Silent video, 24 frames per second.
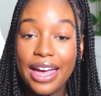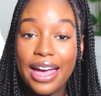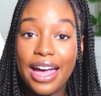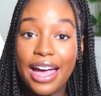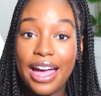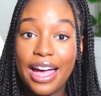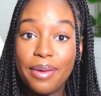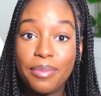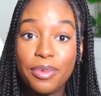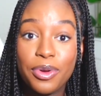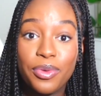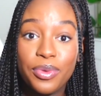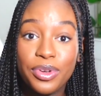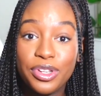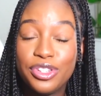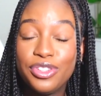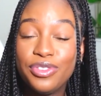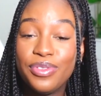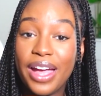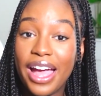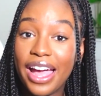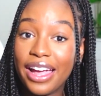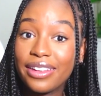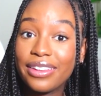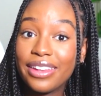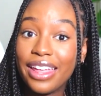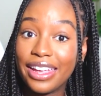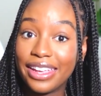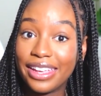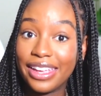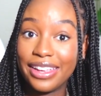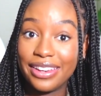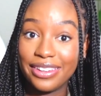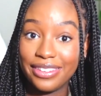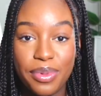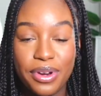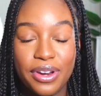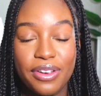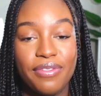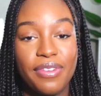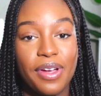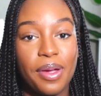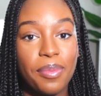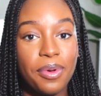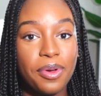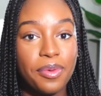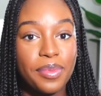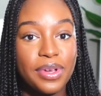I'm going to act like it. But if
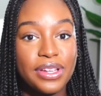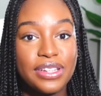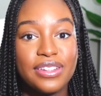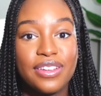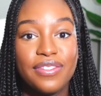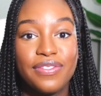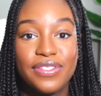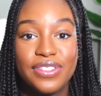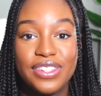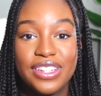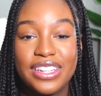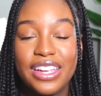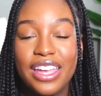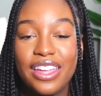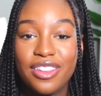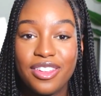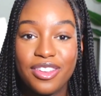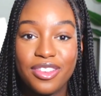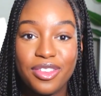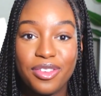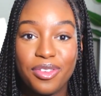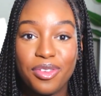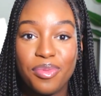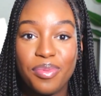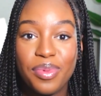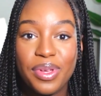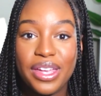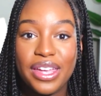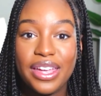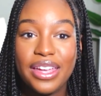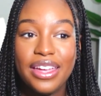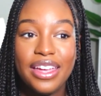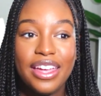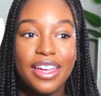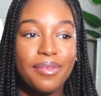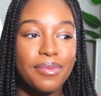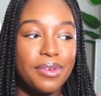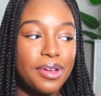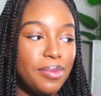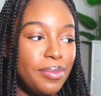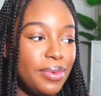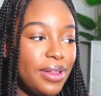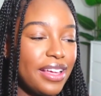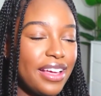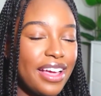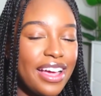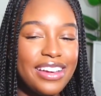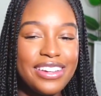I put myself together a little bit, I'm
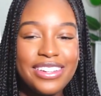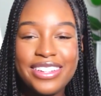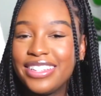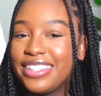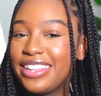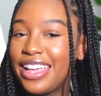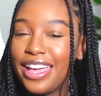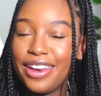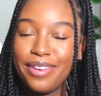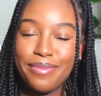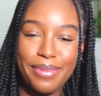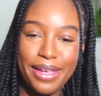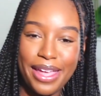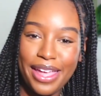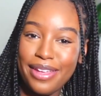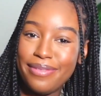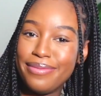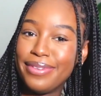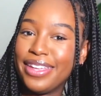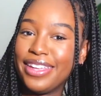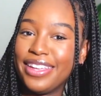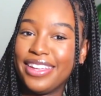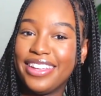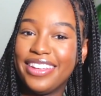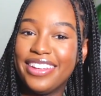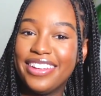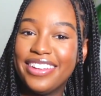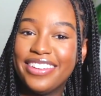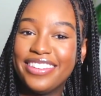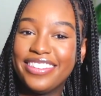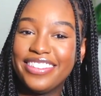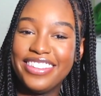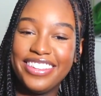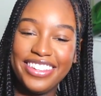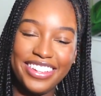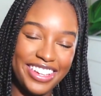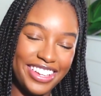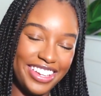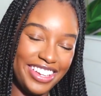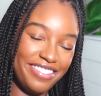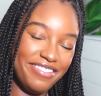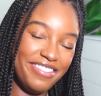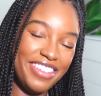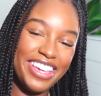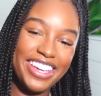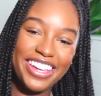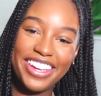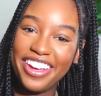like, I just had a baby. Look at
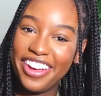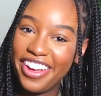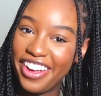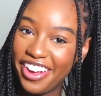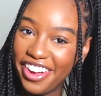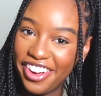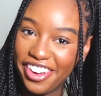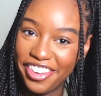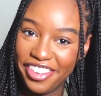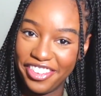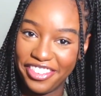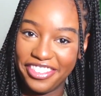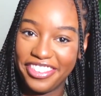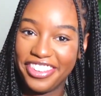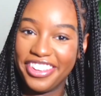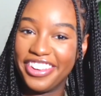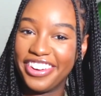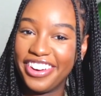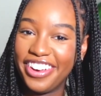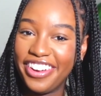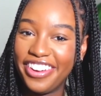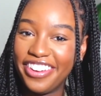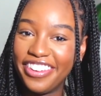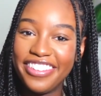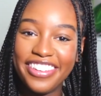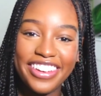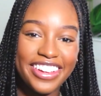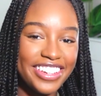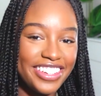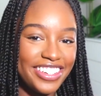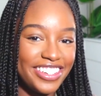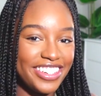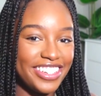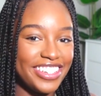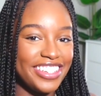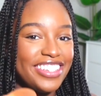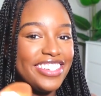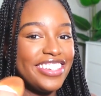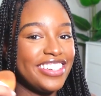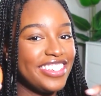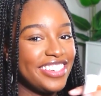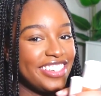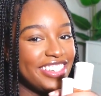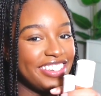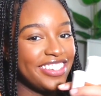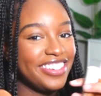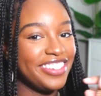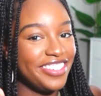me go. You know,
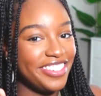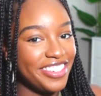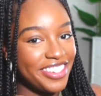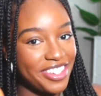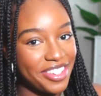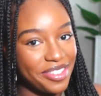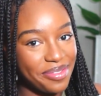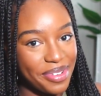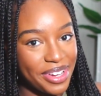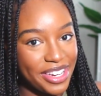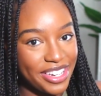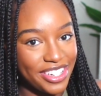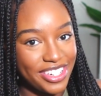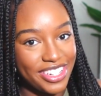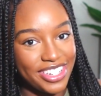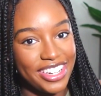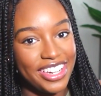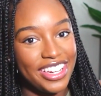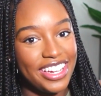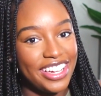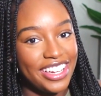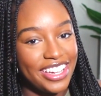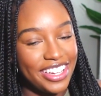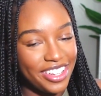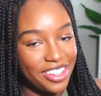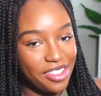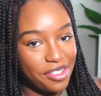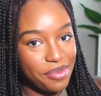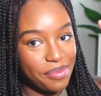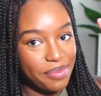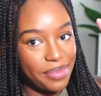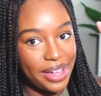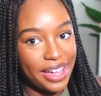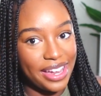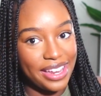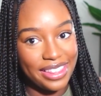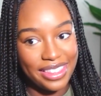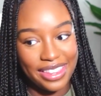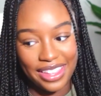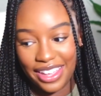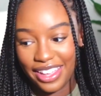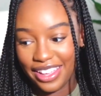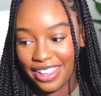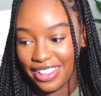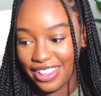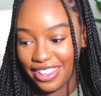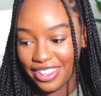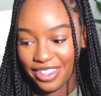it's a little switch, a little mind
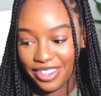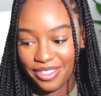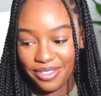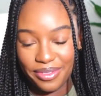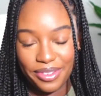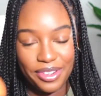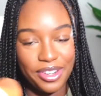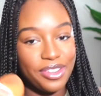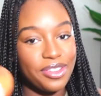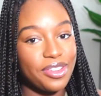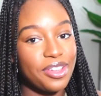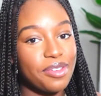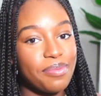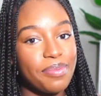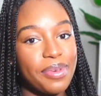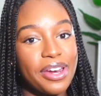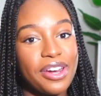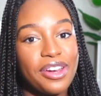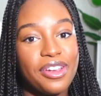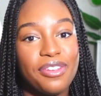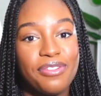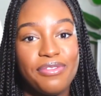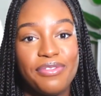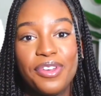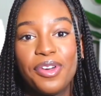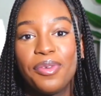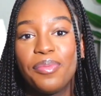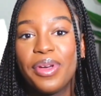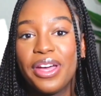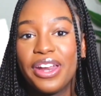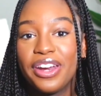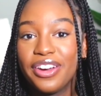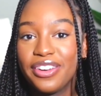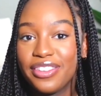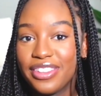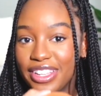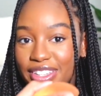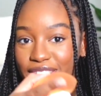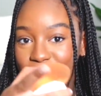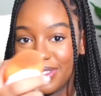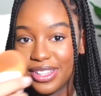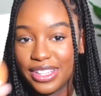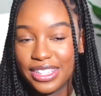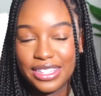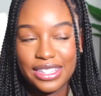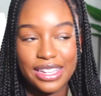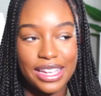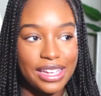thing. When you look better, you feel better. That's
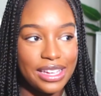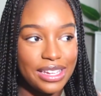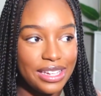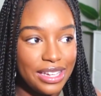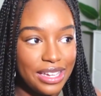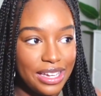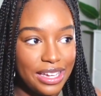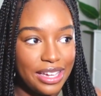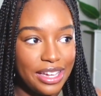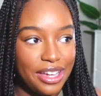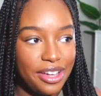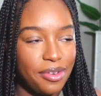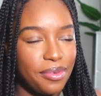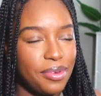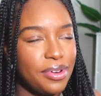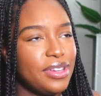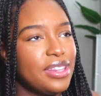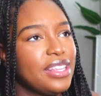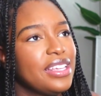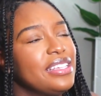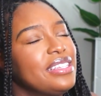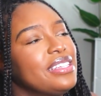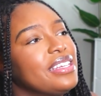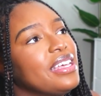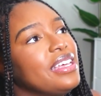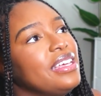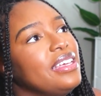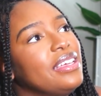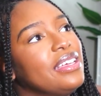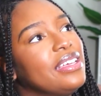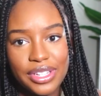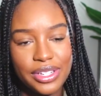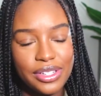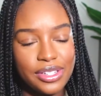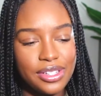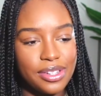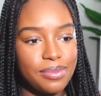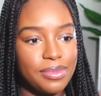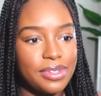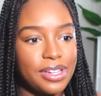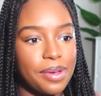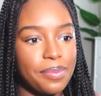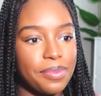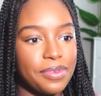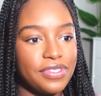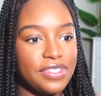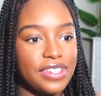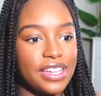what they say. What did they say? There's some
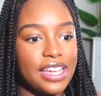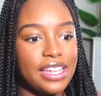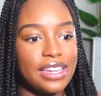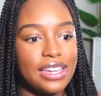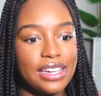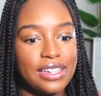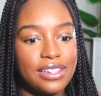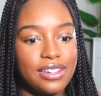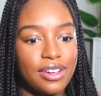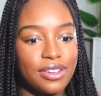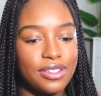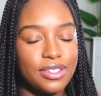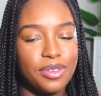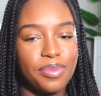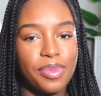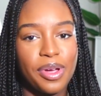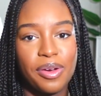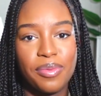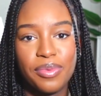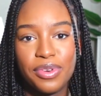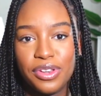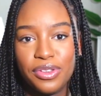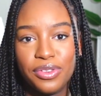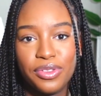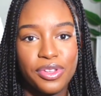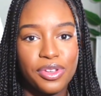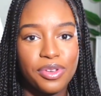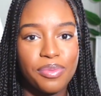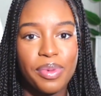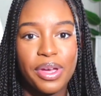type of saying that talks about when you look